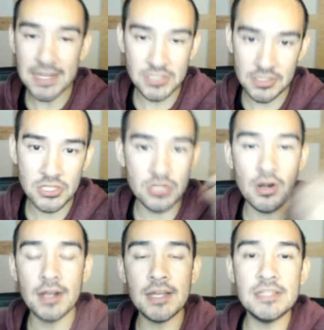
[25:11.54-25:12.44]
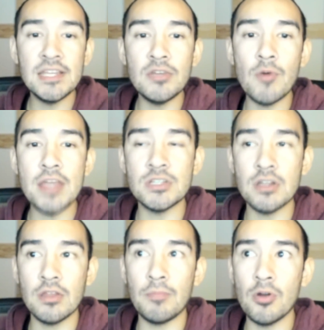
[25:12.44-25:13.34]
actually strong
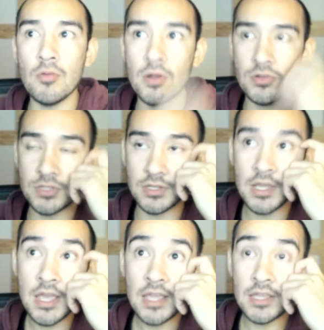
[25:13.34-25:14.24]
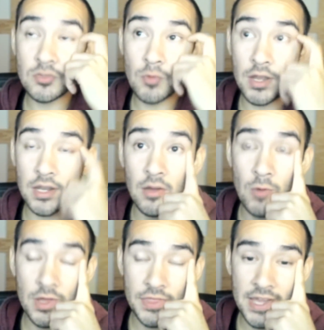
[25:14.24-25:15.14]
continuation on the pro motion is
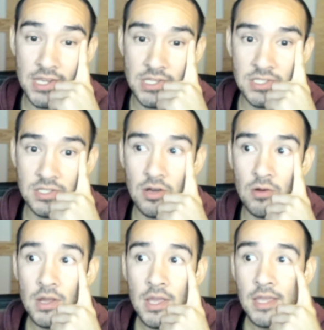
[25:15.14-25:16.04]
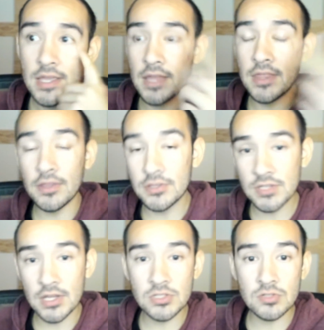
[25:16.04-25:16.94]
what that is. So yeah, and then the
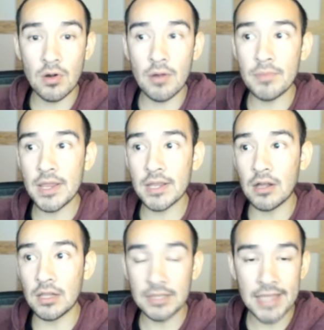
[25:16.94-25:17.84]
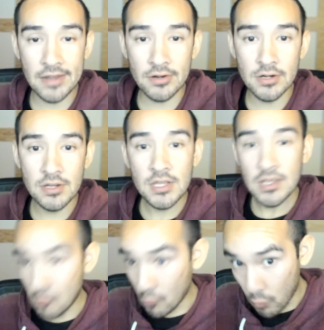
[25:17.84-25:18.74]
Sunstorm being later,
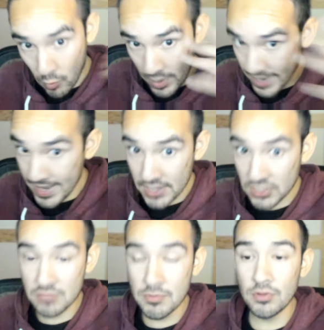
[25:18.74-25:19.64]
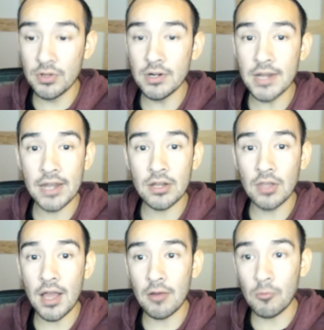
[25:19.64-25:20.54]
way smoother and a
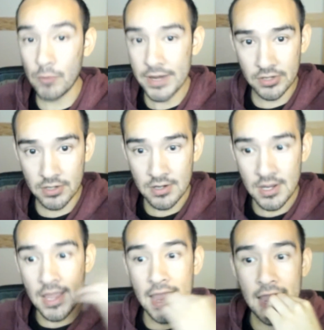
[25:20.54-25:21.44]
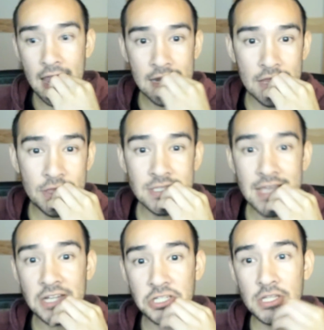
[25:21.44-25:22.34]
lot weaker, and this
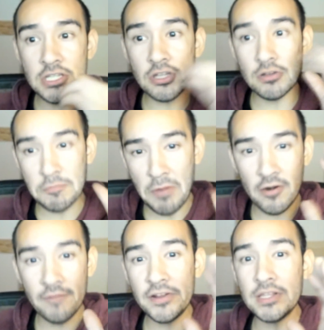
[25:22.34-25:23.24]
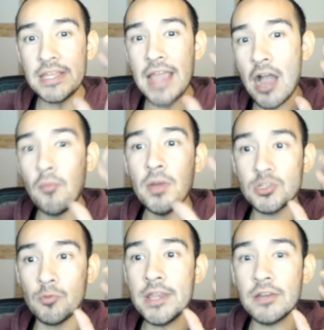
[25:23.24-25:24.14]
actually shows perfectly how
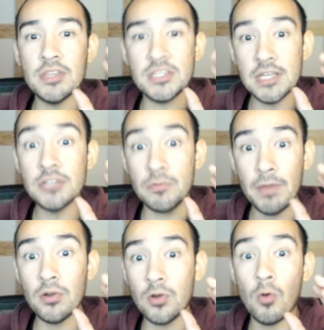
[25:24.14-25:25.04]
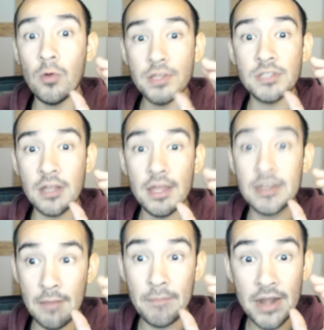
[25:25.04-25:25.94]
much weaker the centripetal core is
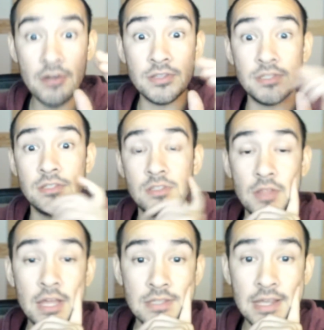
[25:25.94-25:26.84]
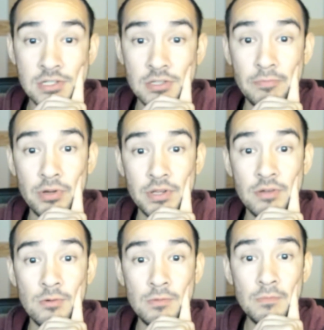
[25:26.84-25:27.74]
in comparison. So that's actually pretty
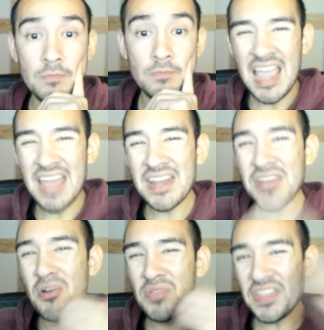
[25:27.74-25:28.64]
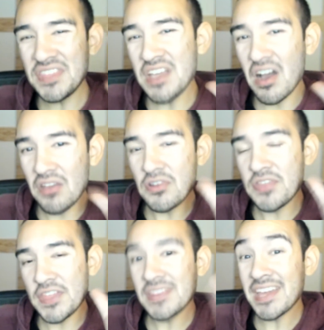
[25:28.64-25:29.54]
cool. And I know that the other
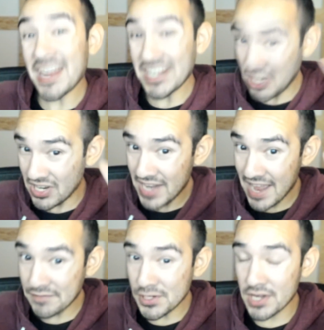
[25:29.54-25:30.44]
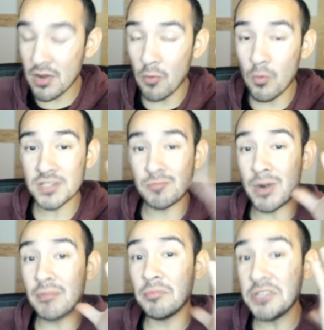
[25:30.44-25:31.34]
thing that I could have done was
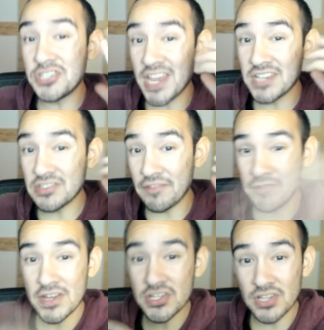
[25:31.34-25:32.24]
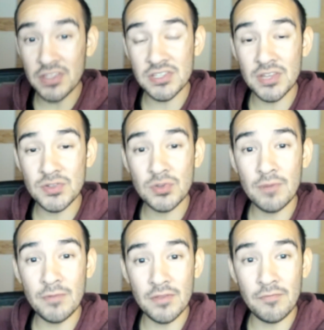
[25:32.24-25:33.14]
probably change the finish on the
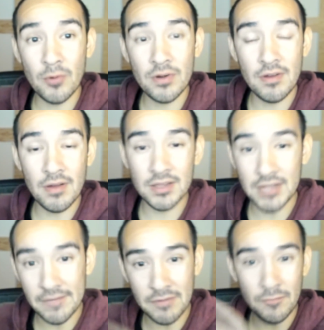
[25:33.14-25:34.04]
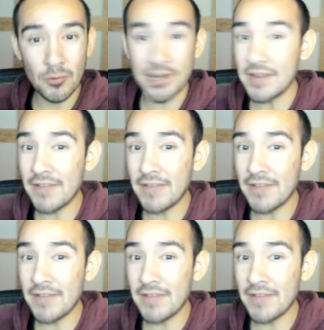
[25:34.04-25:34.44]
Sunstorm for the like from 4K